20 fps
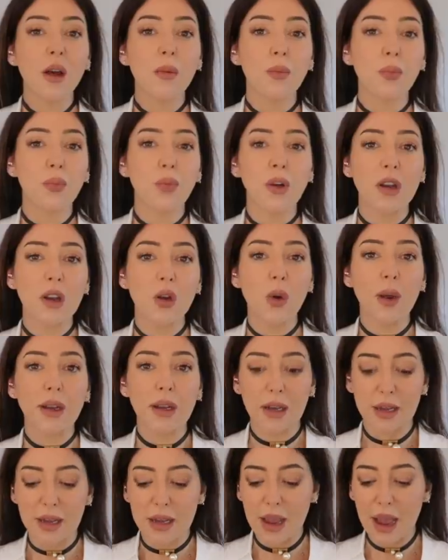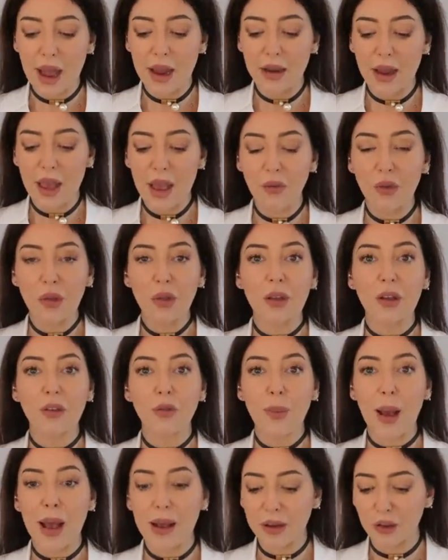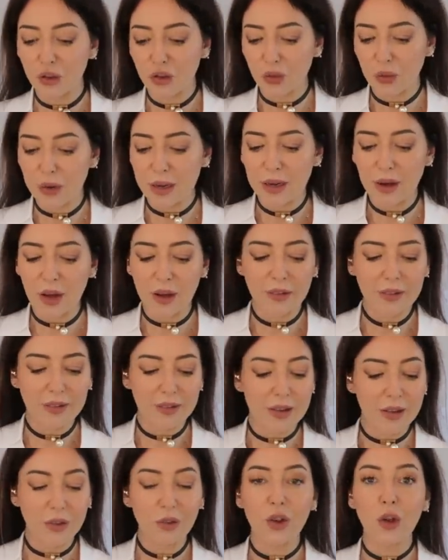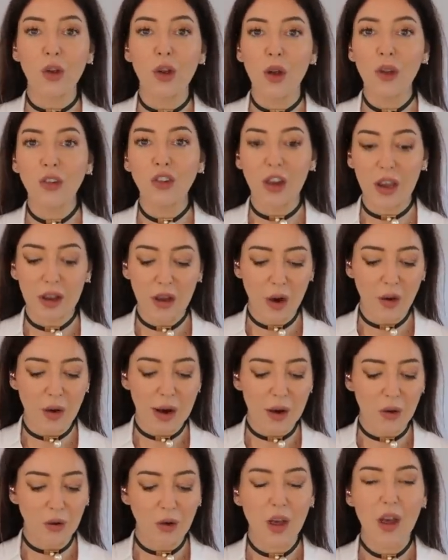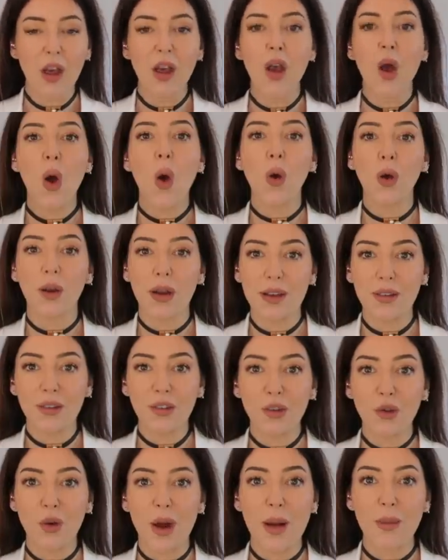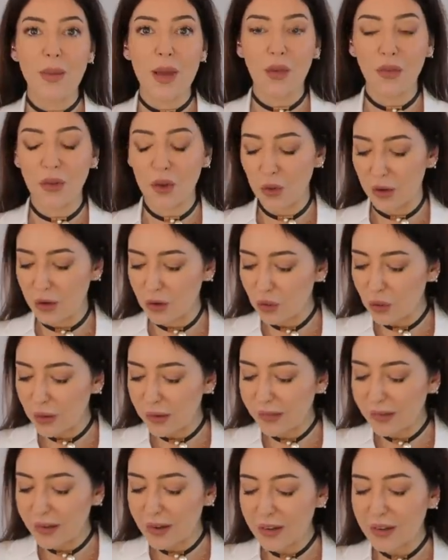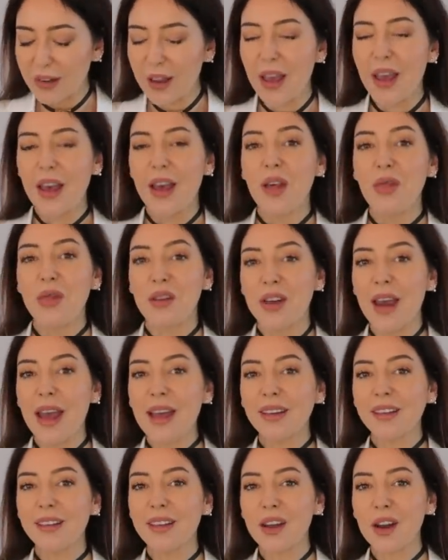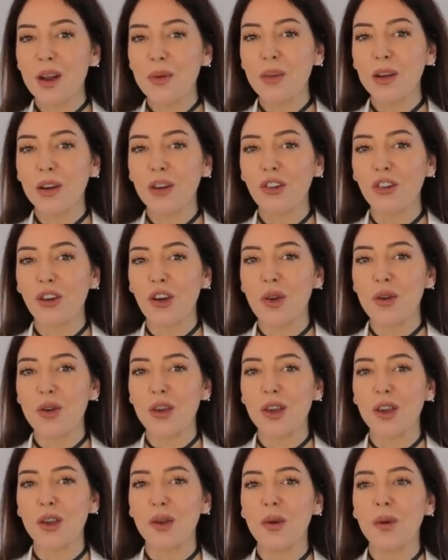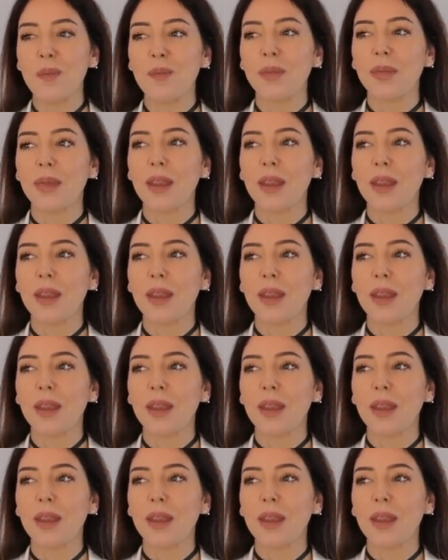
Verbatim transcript: up pretty quickly and everything's packaged really nicely so go check her out on instagram if you're interested the next that i'm going to show you